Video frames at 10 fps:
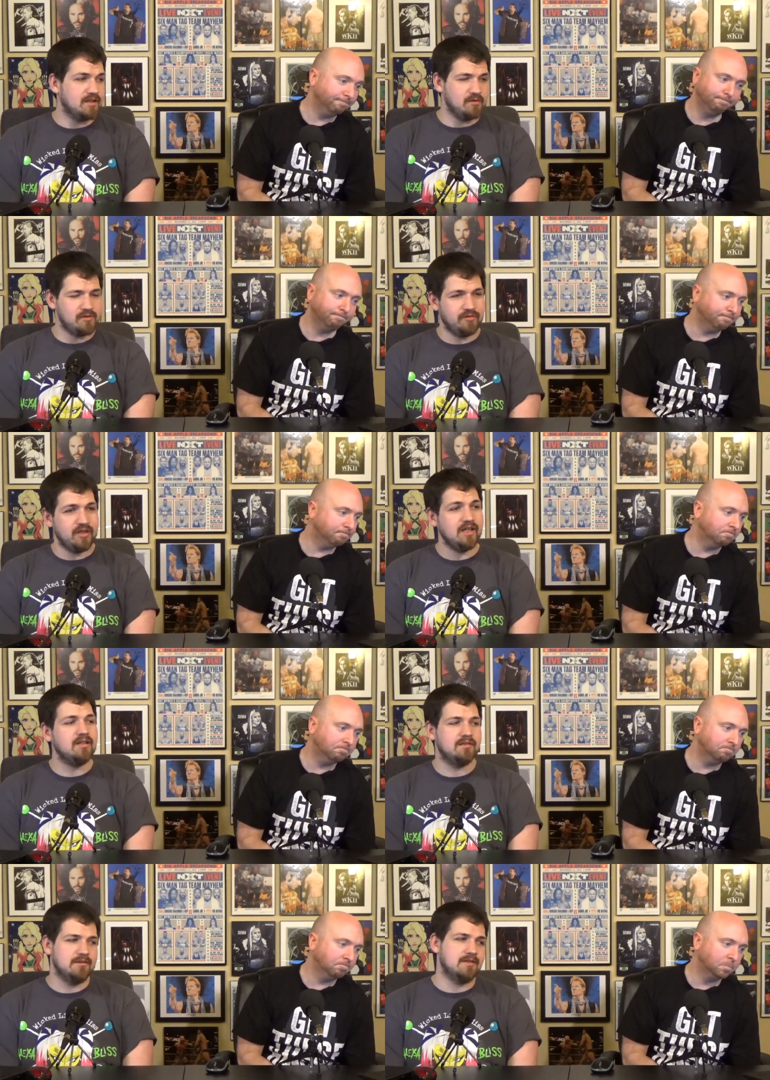Speaker 1: It was mm
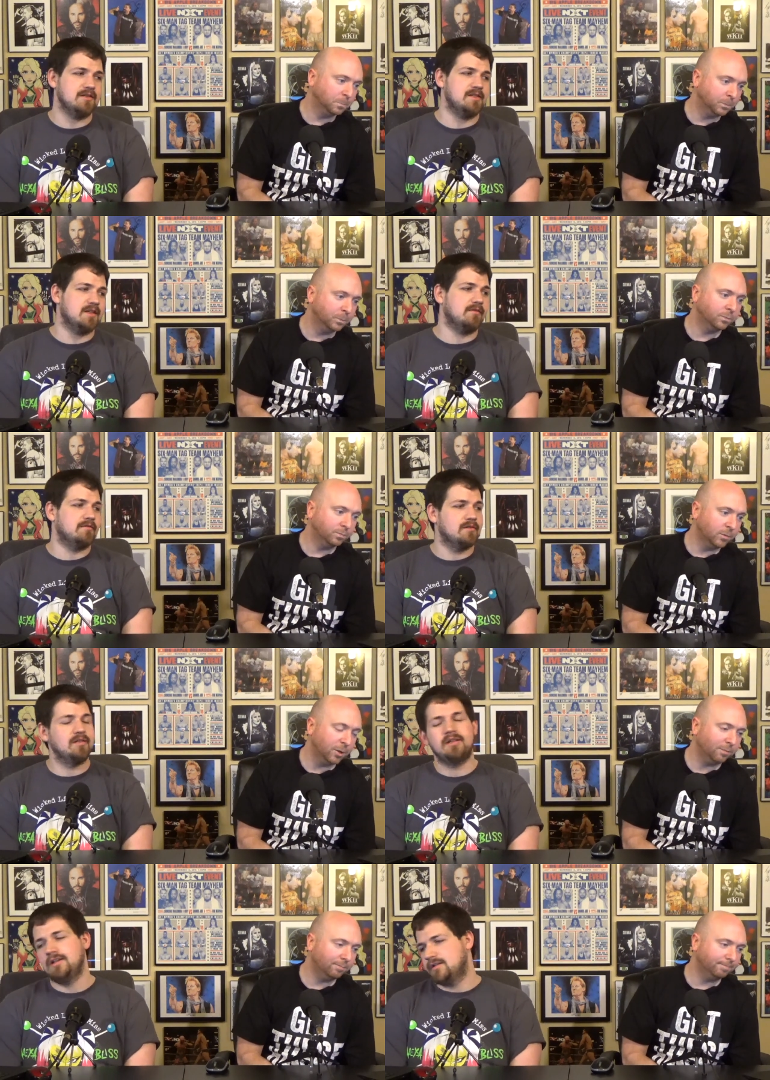funny. It was good stuff.
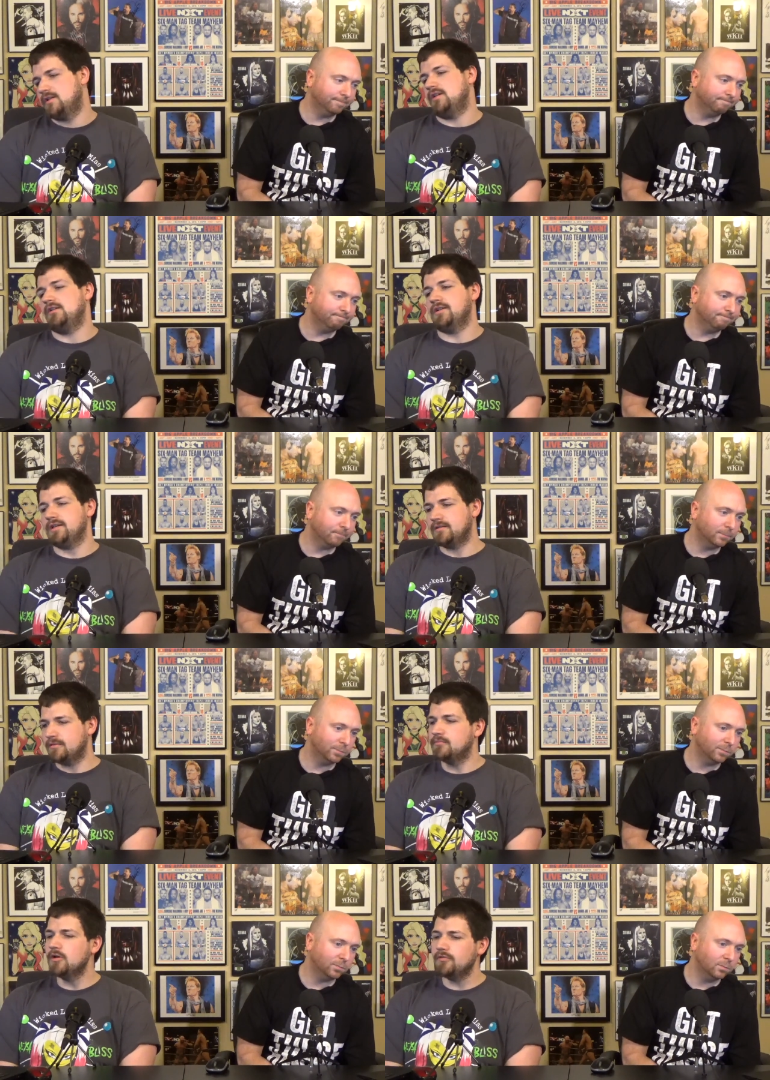Yep. All right.
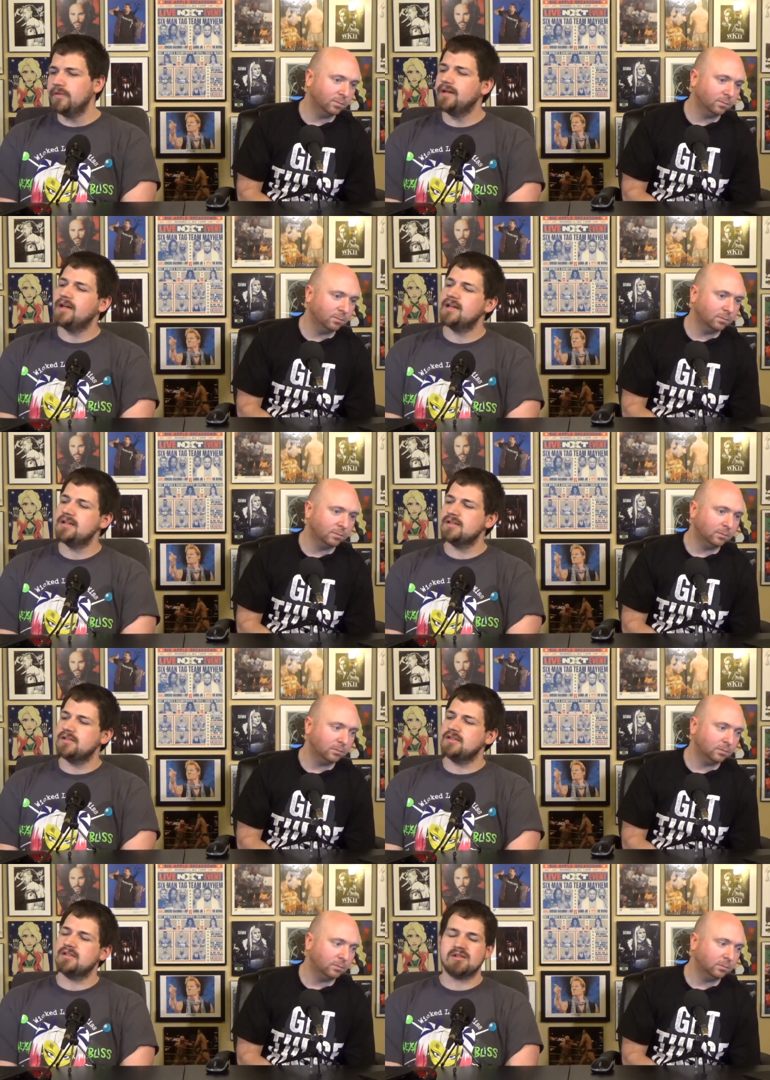Moving on
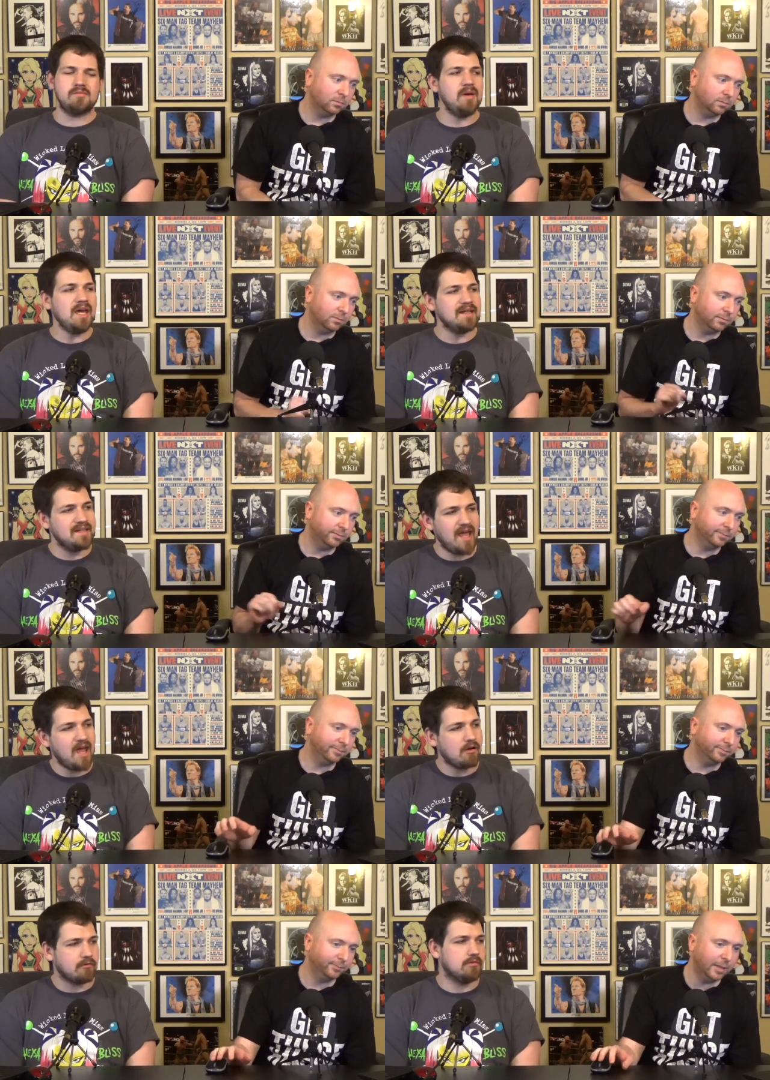to
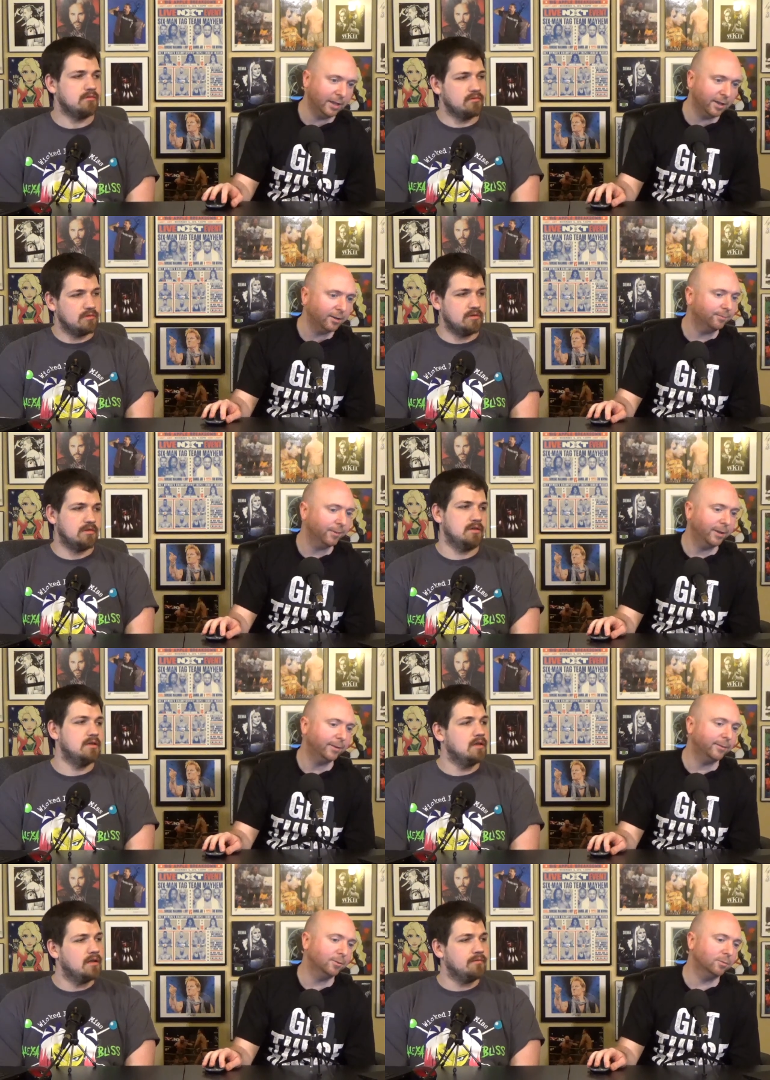SmackDown. Yeah,
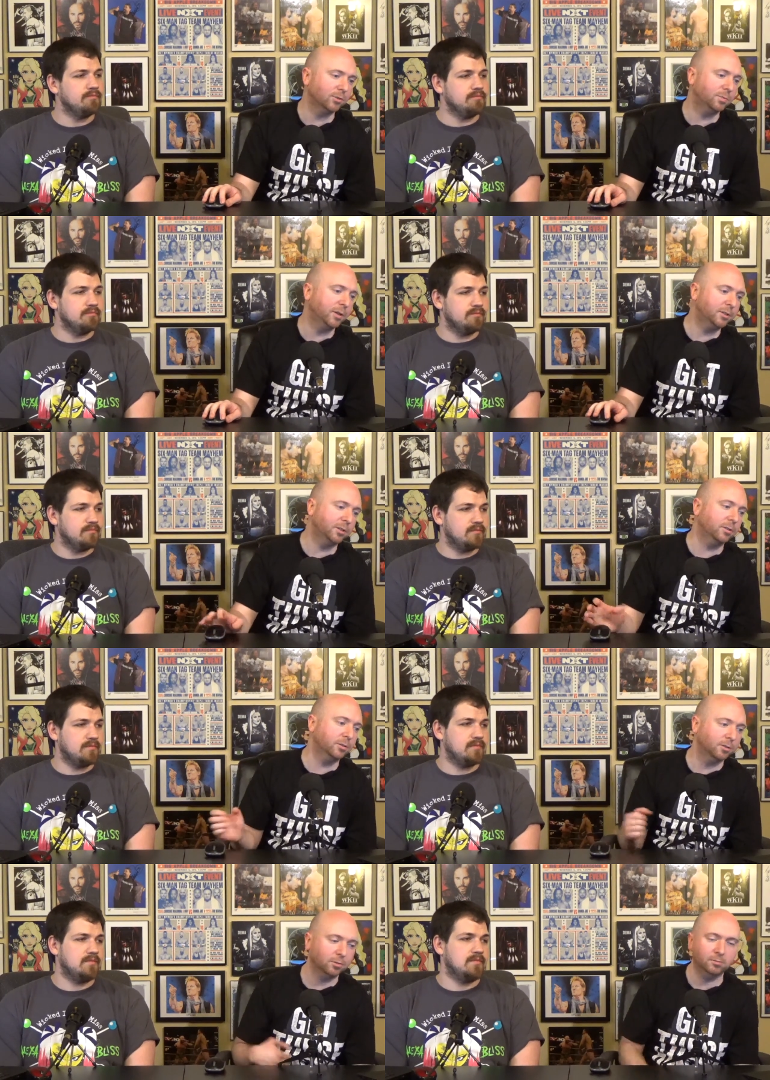
Speaker 2: and it was
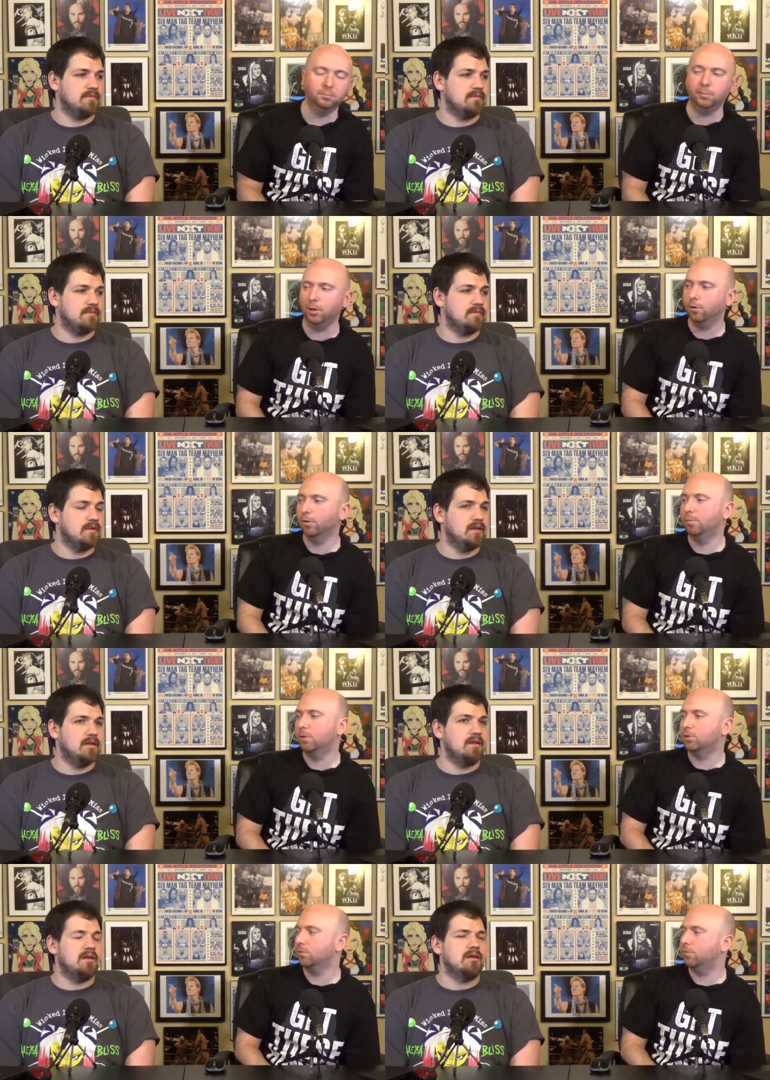basically a mirror
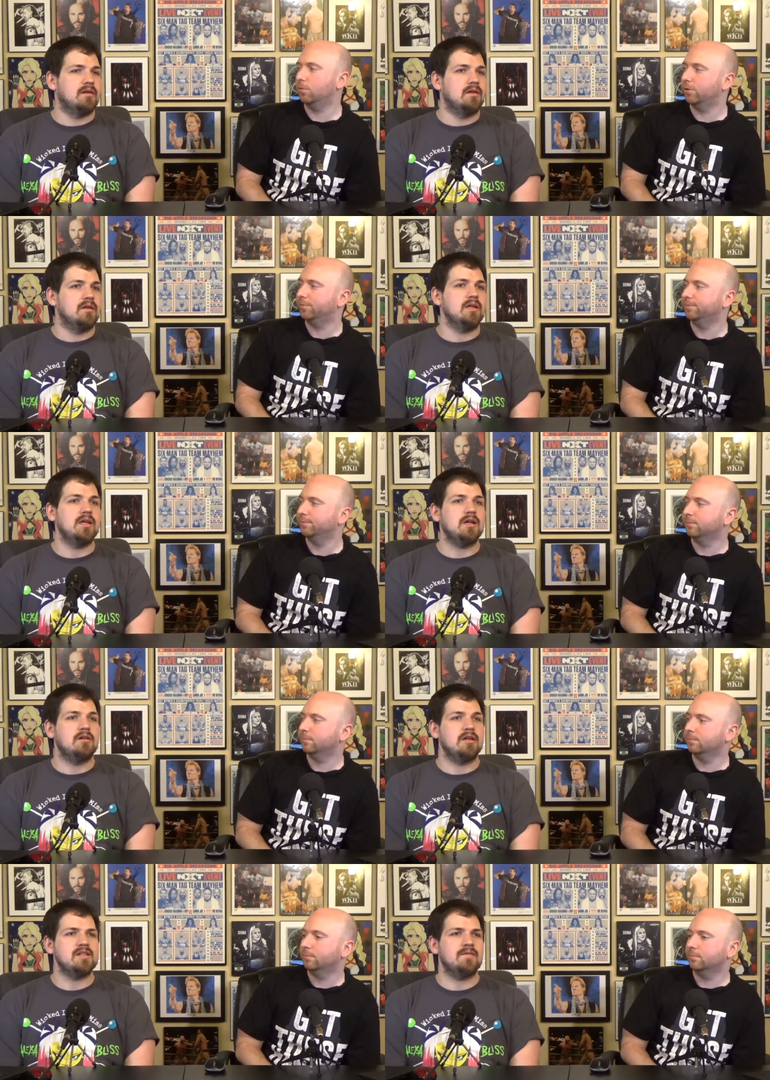image of Raw.
Speaker 1: Yeah,
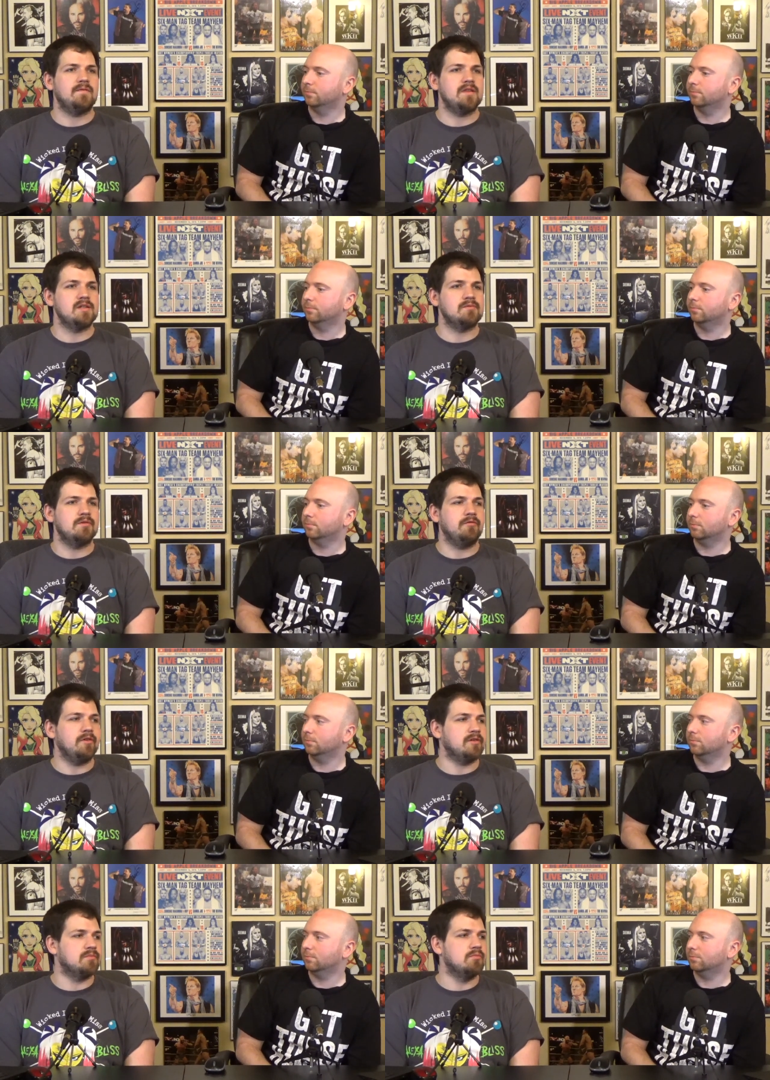except for this one felt